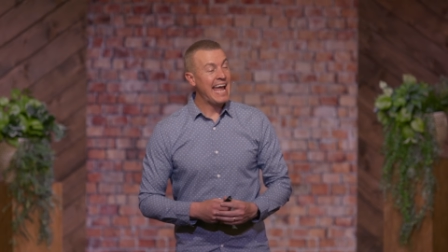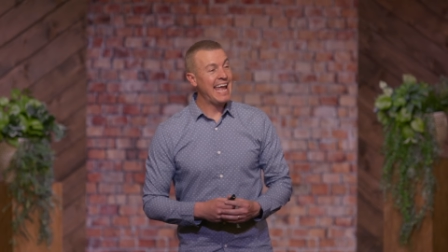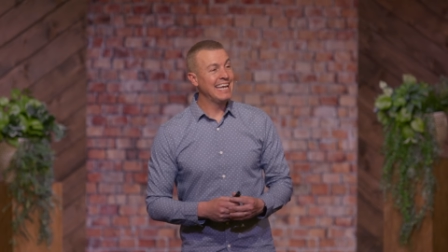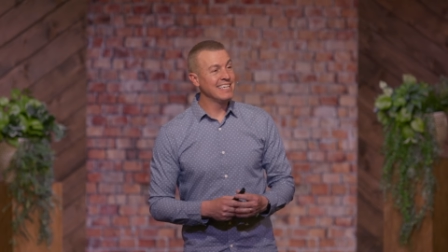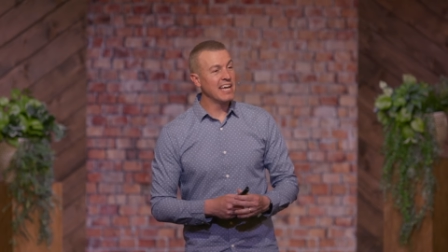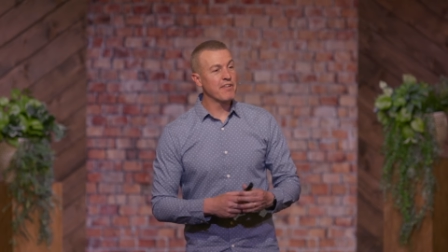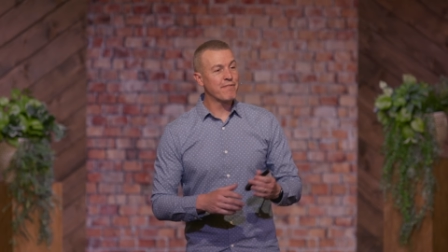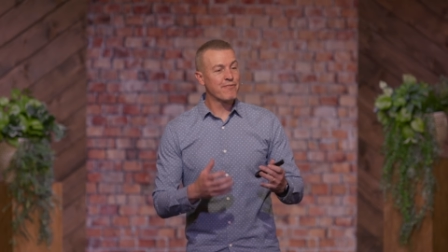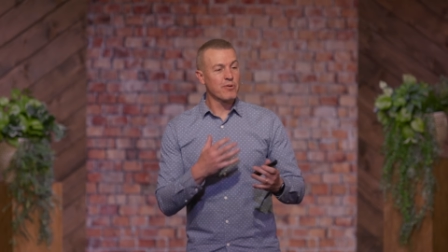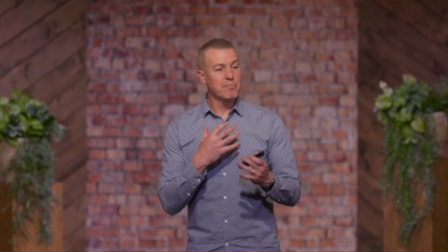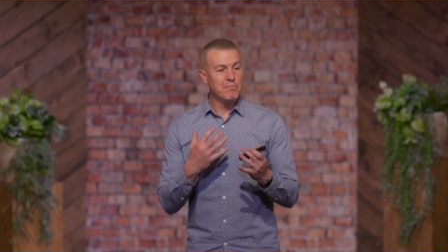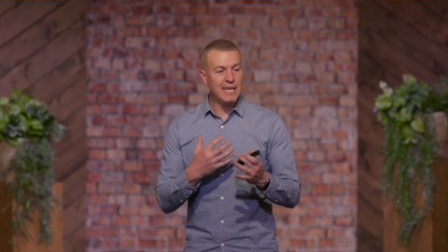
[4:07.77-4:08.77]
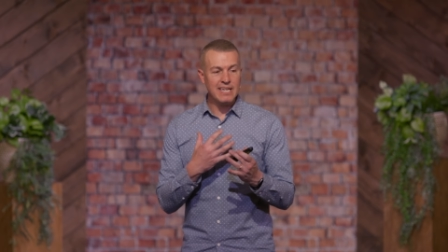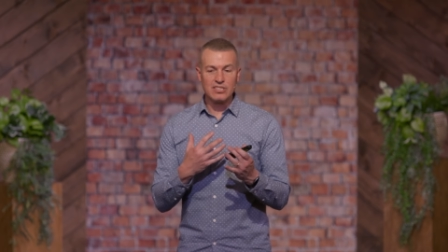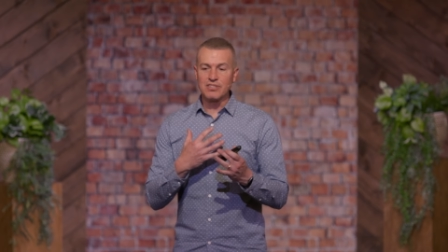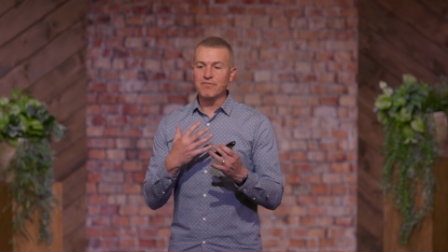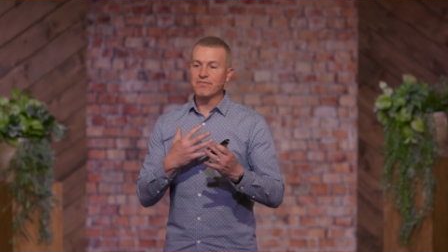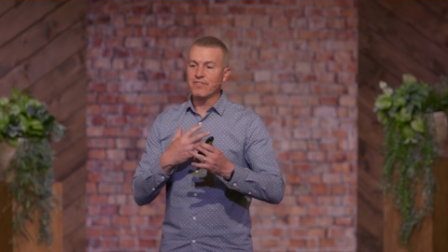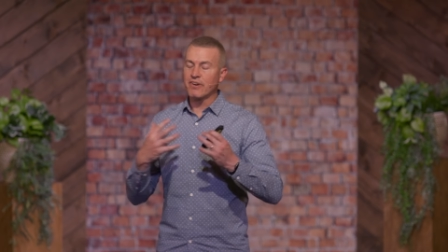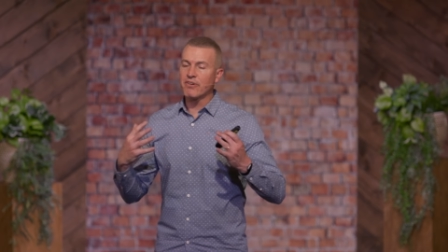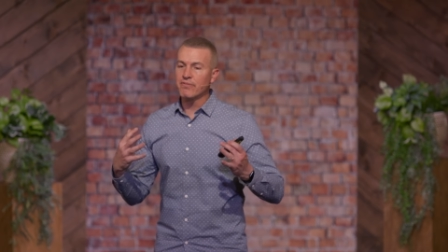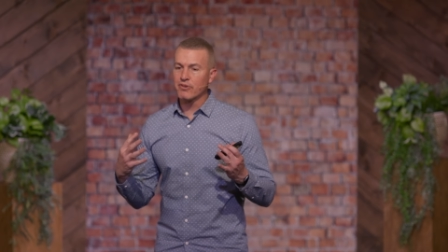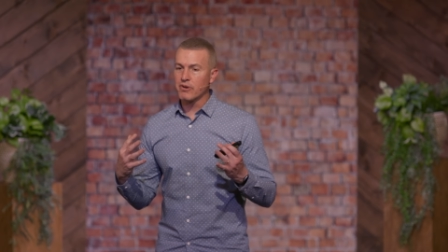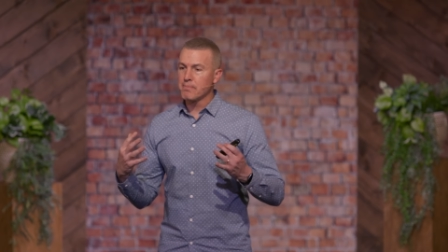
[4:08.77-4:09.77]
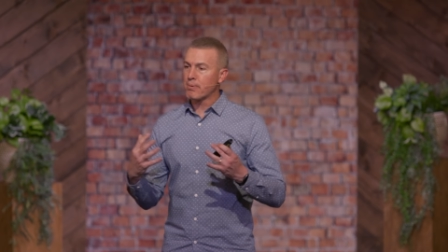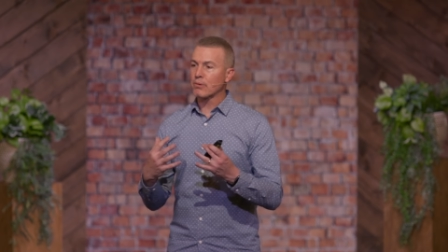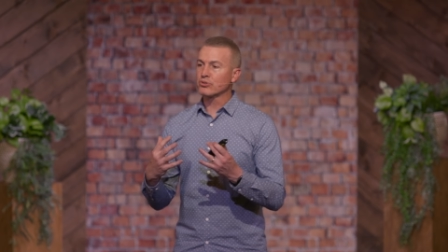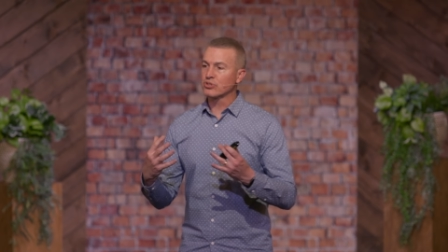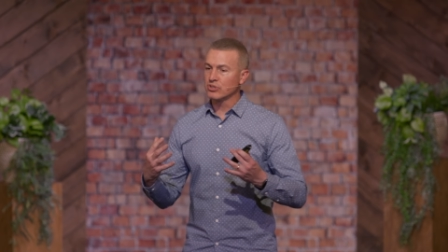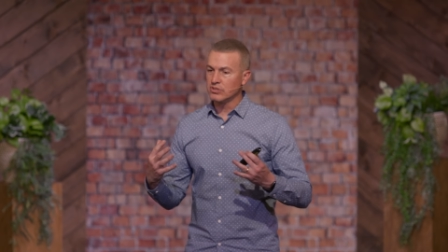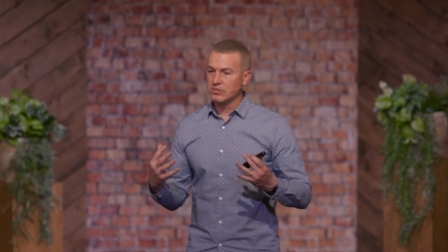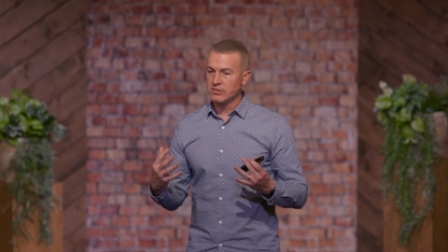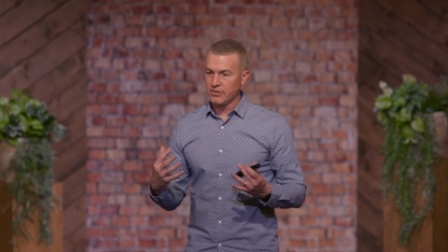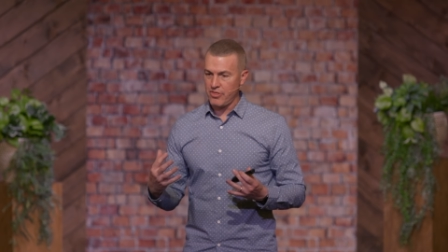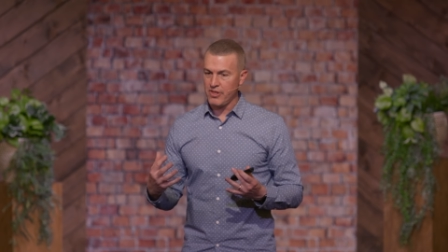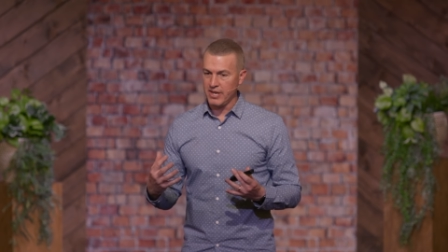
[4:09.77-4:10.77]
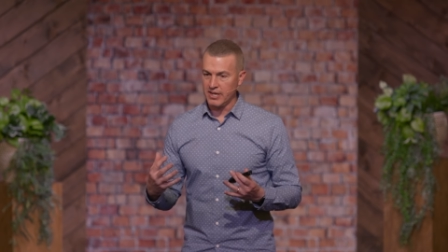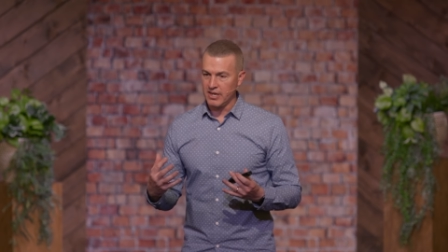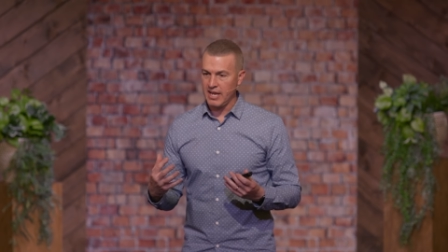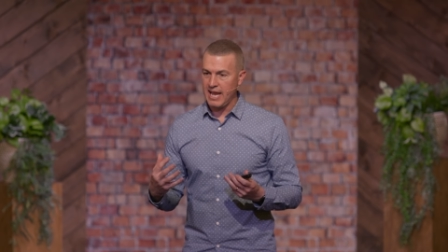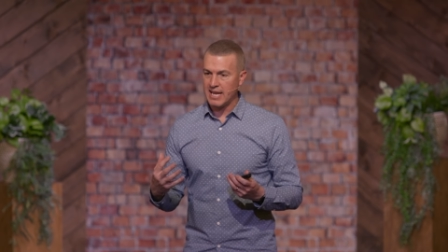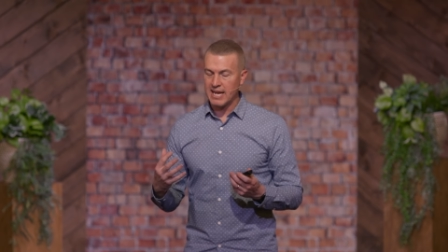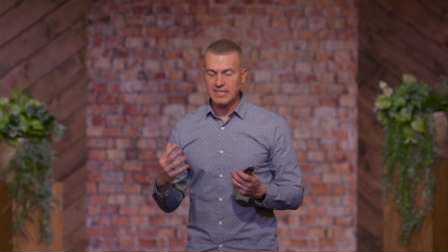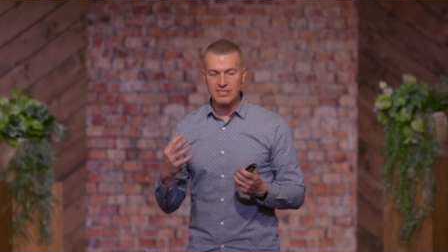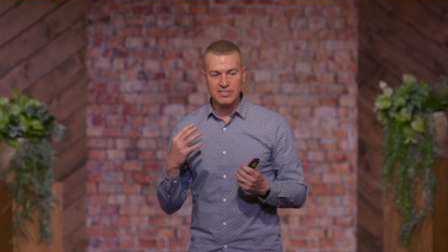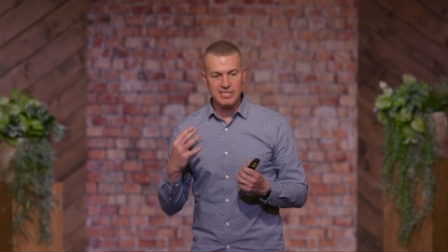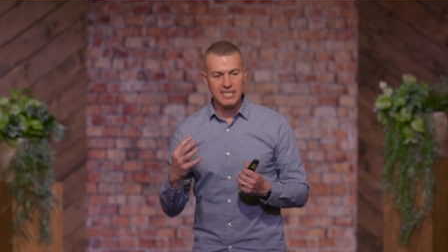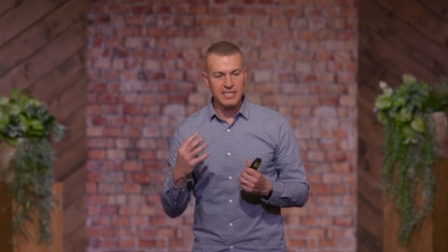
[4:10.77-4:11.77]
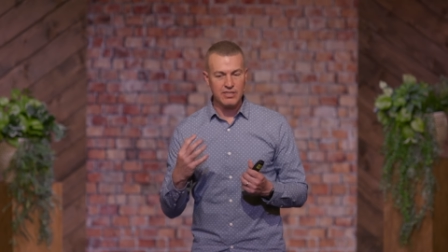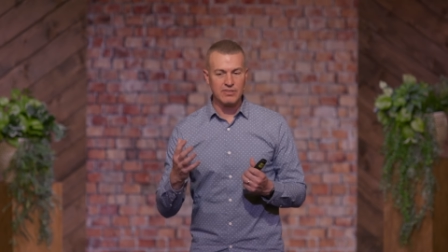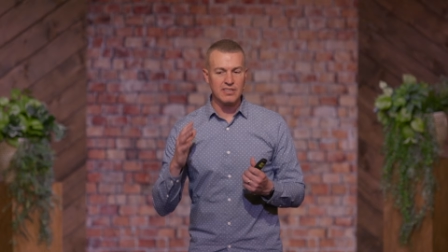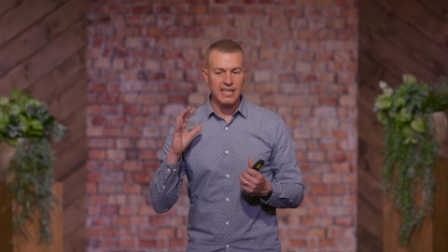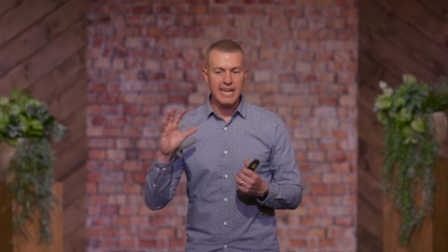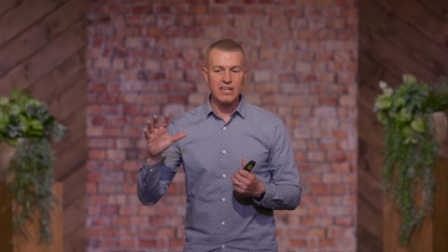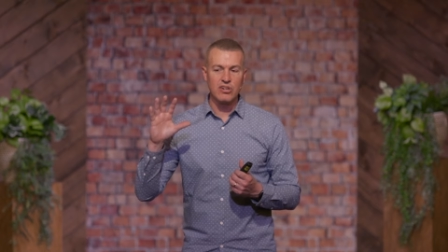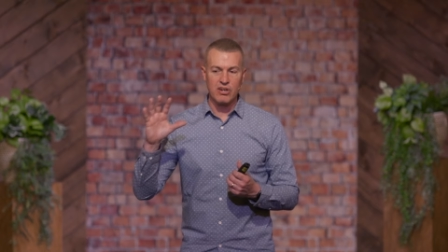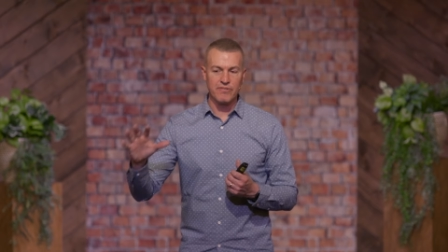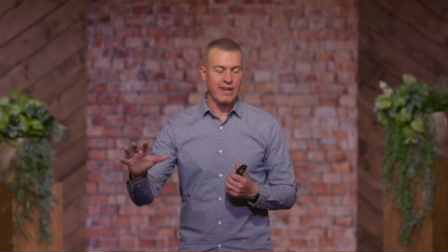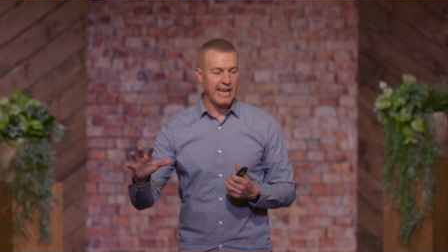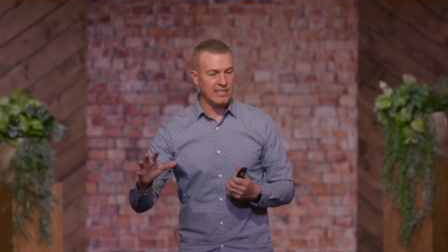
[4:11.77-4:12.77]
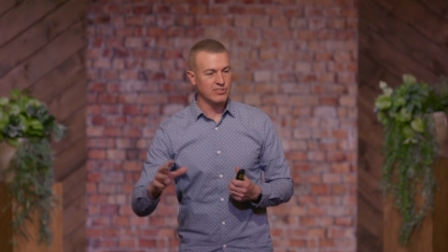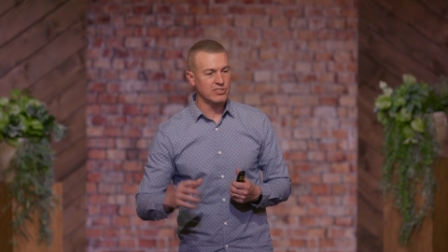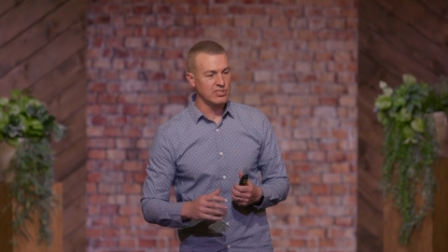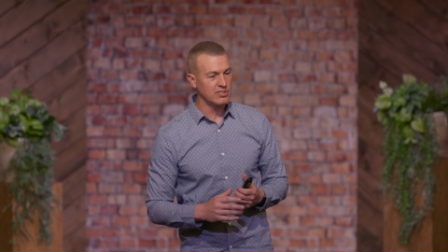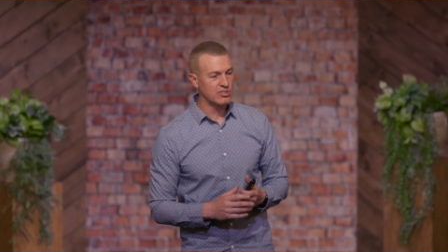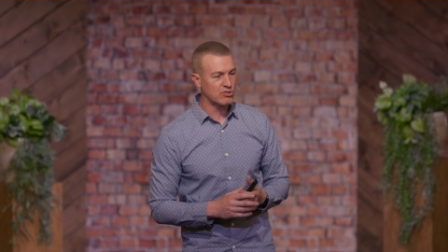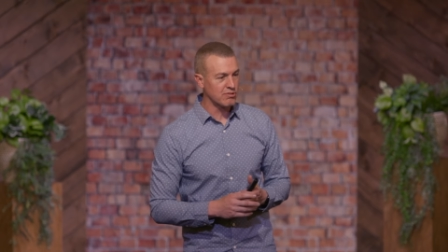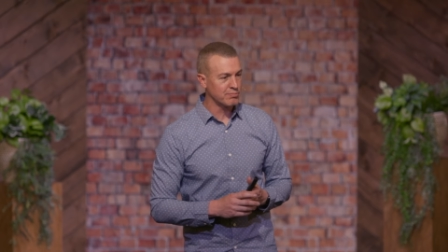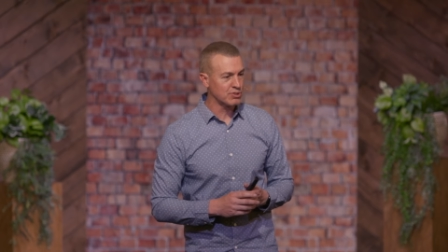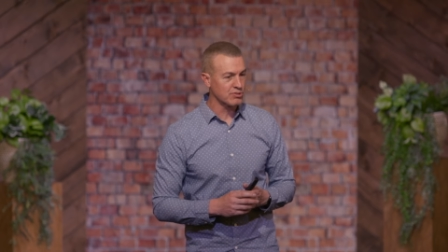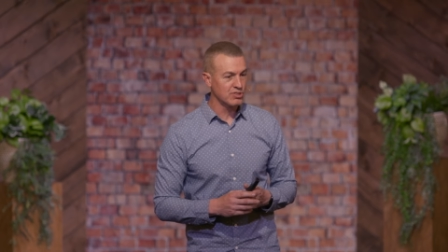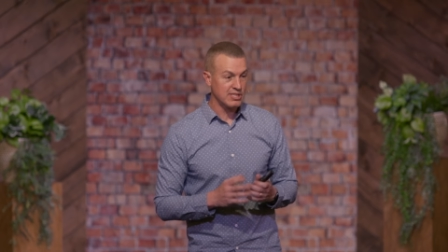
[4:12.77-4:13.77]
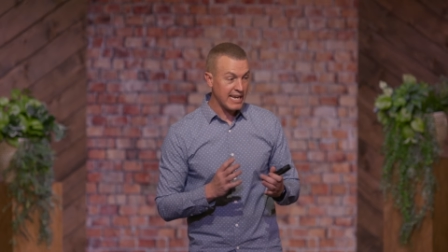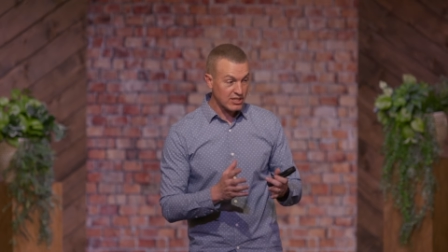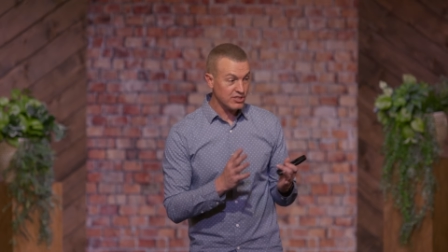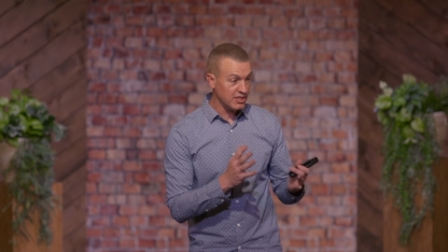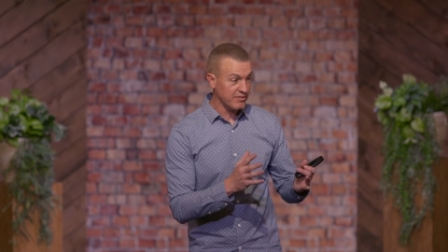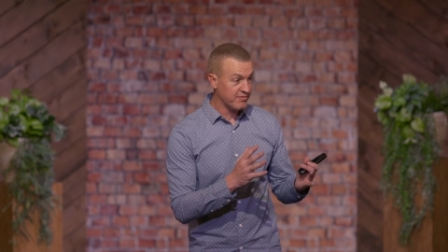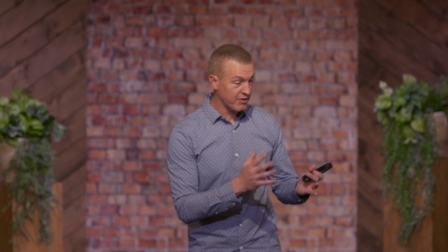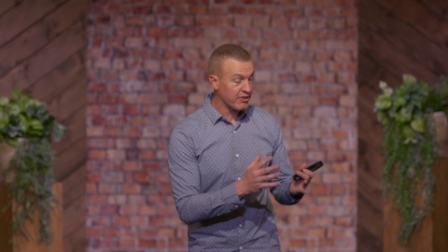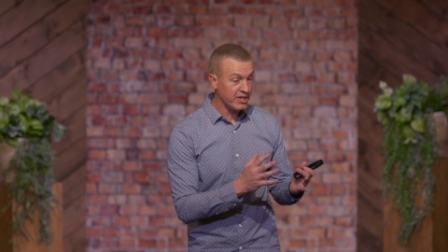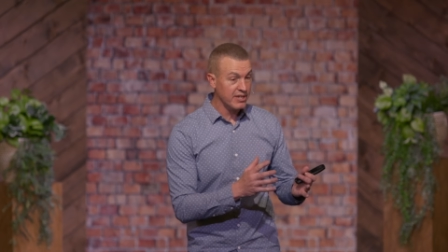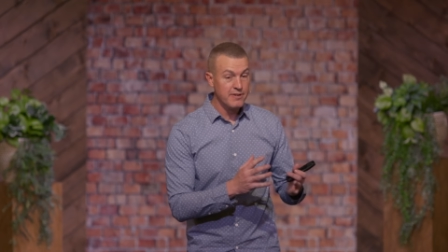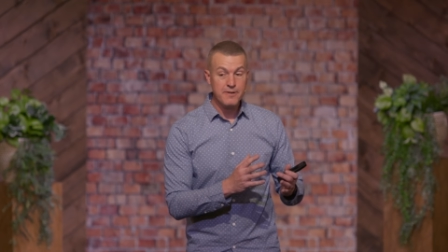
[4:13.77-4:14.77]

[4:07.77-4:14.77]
And yet for me, it's a very, very personal thing. And I see, you know, the laying on of hands in Scripture is actually a very